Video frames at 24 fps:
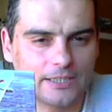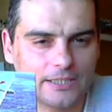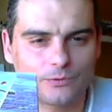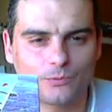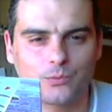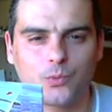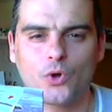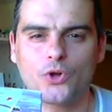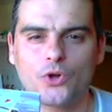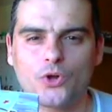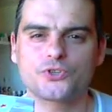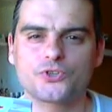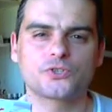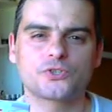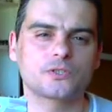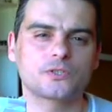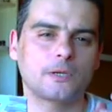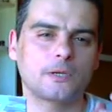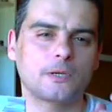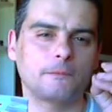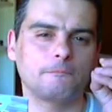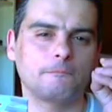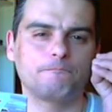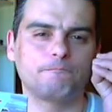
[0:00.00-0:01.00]
was
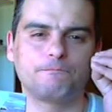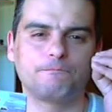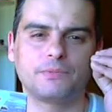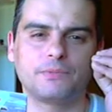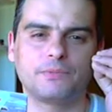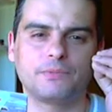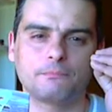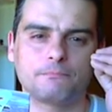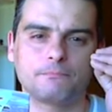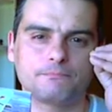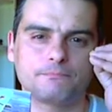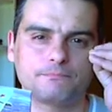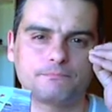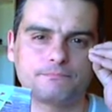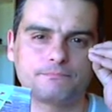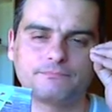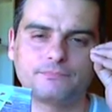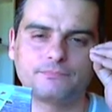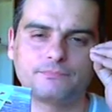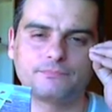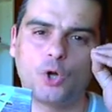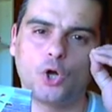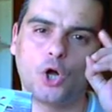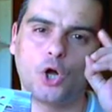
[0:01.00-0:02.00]

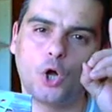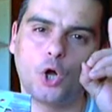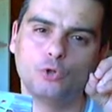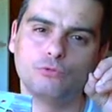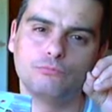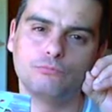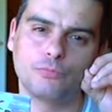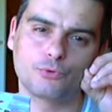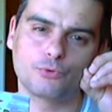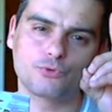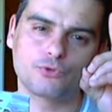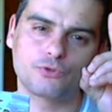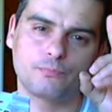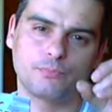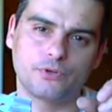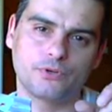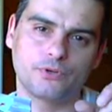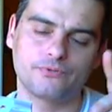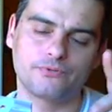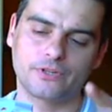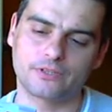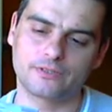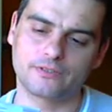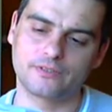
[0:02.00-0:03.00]
almost
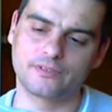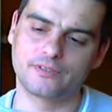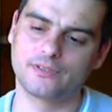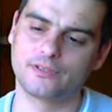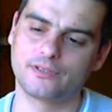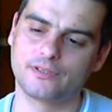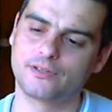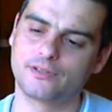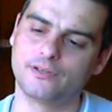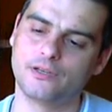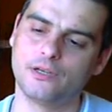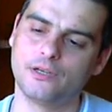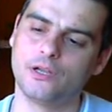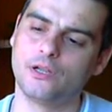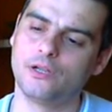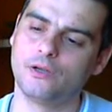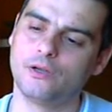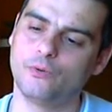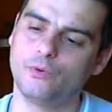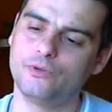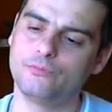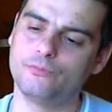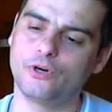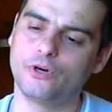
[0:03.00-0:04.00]
perfect.
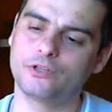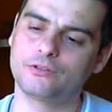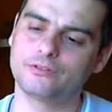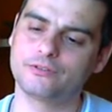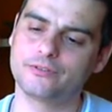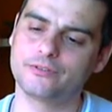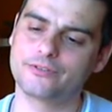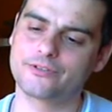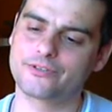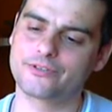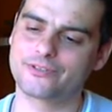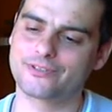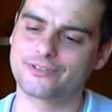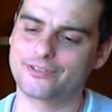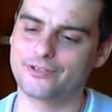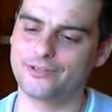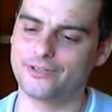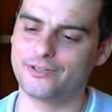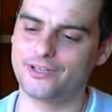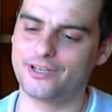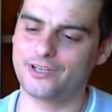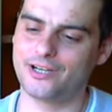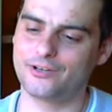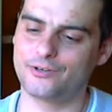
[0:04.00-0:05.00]
We modelers
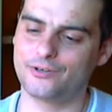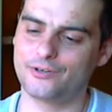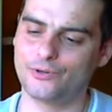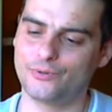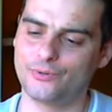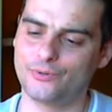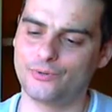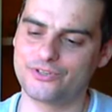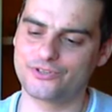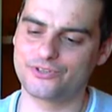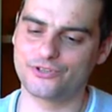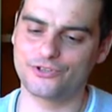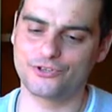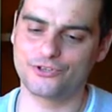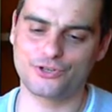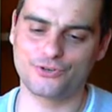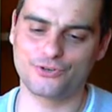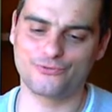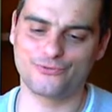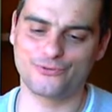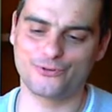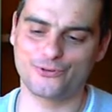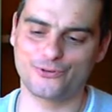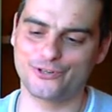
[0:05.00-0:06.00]
are always searching
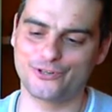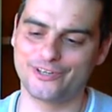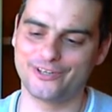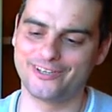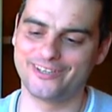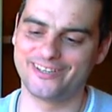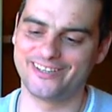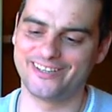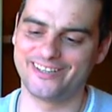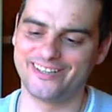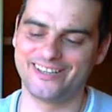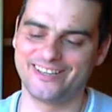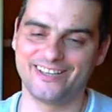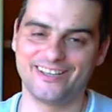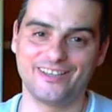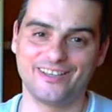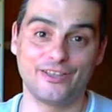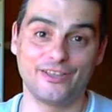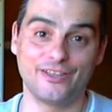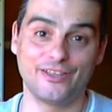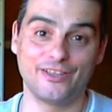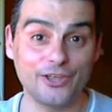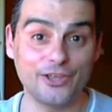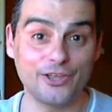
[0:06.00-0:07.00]
for
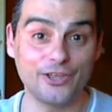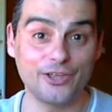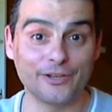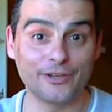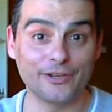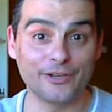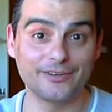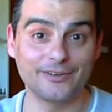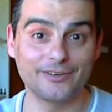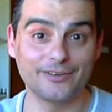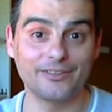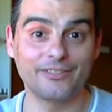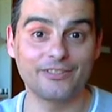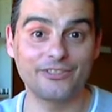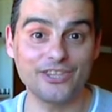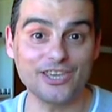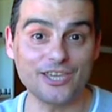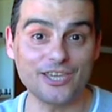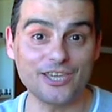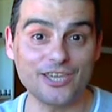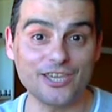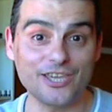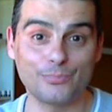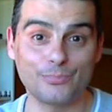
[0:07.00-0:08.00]
the
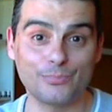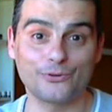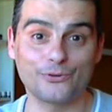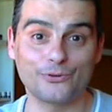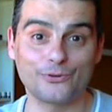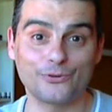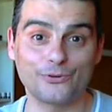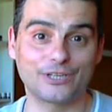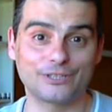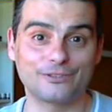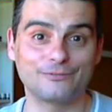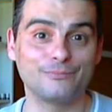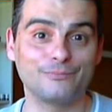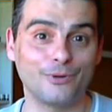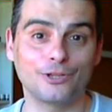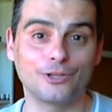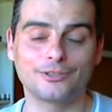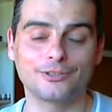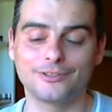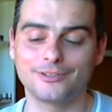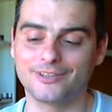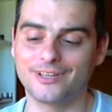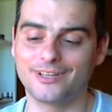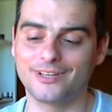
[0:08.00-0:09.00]
perfect
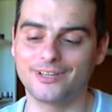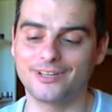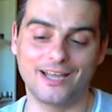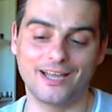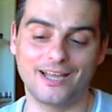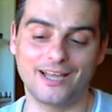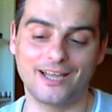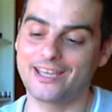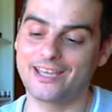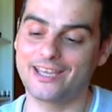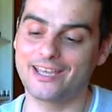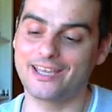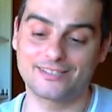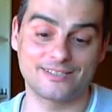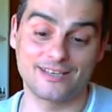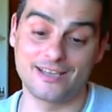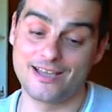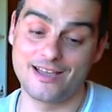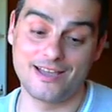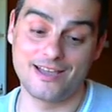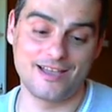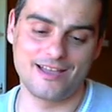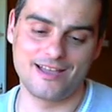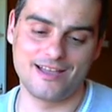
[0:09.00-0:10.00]
model, I guess.
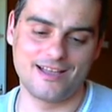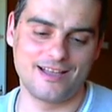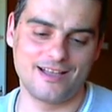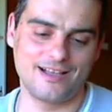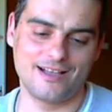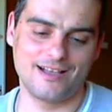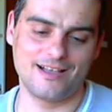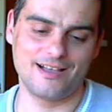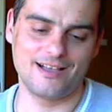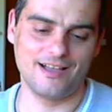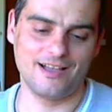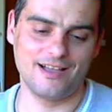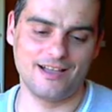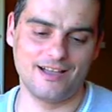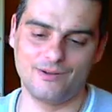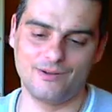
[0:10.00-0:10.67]
I